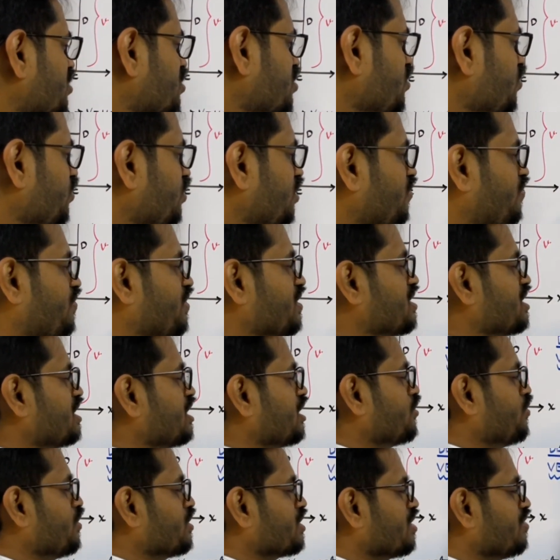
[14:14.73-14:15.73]
The first
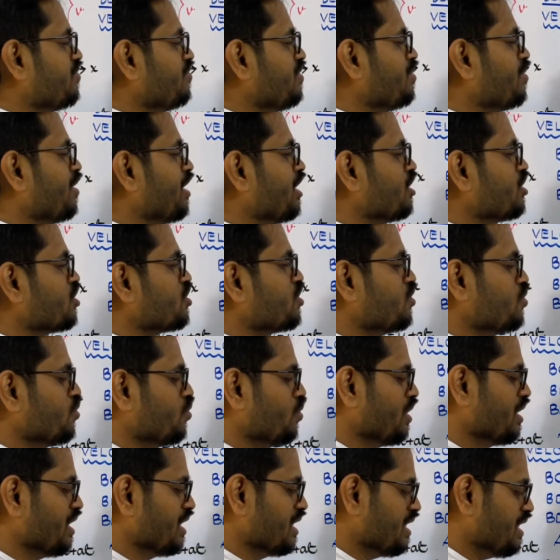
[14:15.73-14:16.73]
equation, V minus U,
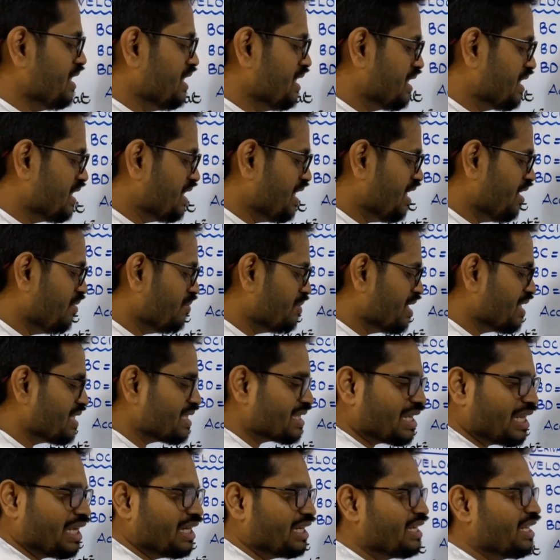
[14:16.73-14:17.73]
is same as
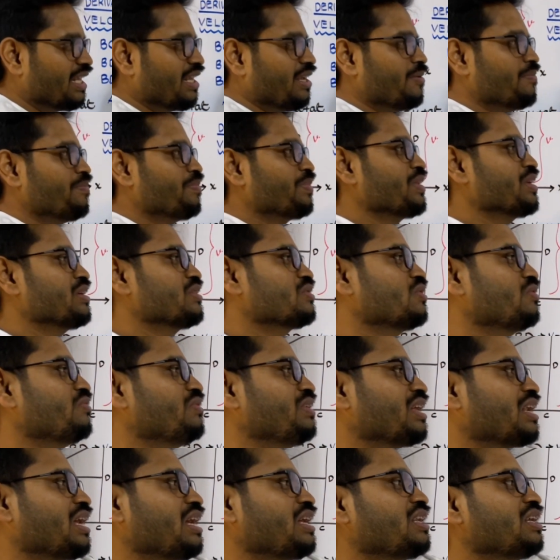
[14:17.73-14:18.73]
AT. So we
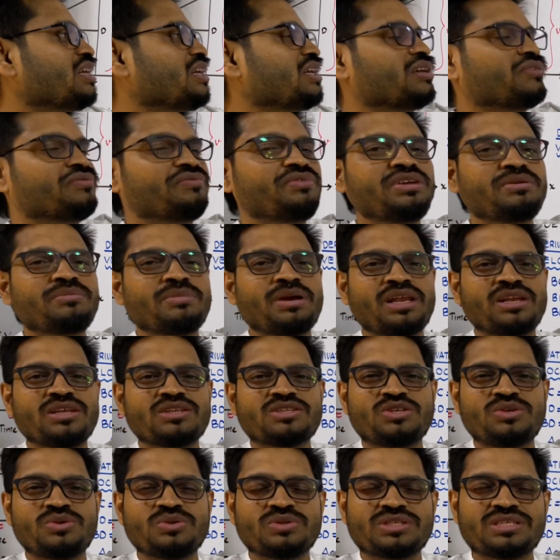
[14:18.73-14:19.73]
write V minus
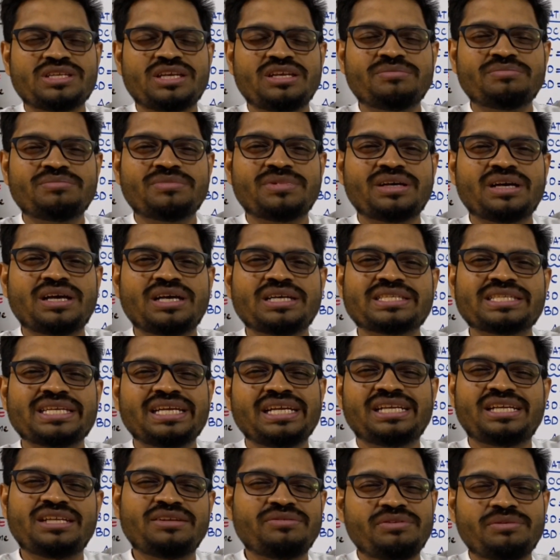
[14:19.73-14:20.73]
U same as AT,
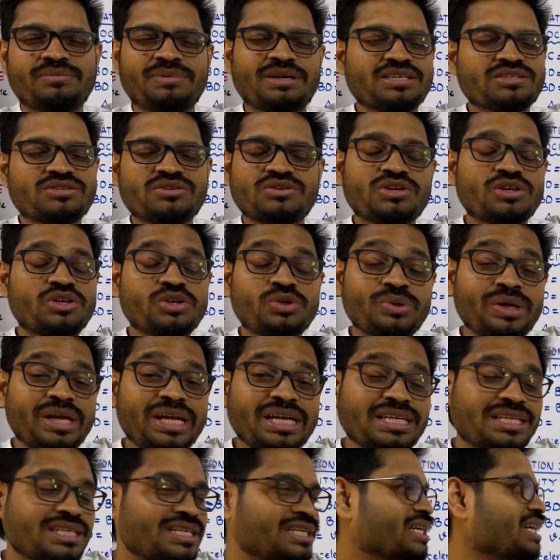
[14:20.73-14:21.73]
V minus U equal to
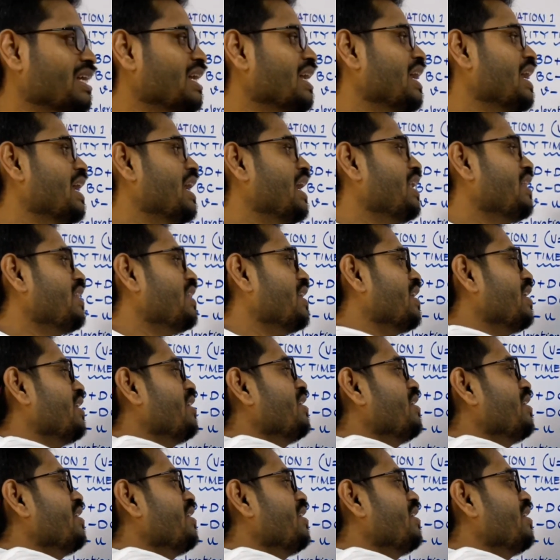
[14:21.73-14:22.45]
AT, and then